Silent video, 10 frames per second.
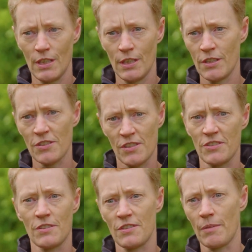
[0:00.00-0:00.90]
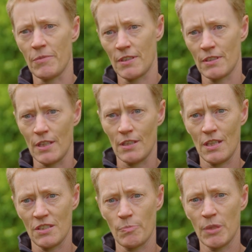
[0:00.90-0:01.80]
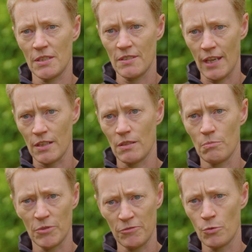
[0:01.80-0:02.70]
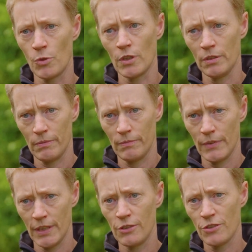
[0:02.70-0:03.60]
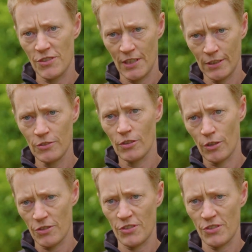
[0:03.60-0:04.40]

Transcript: And this isn't something that has been done before in New Zealand on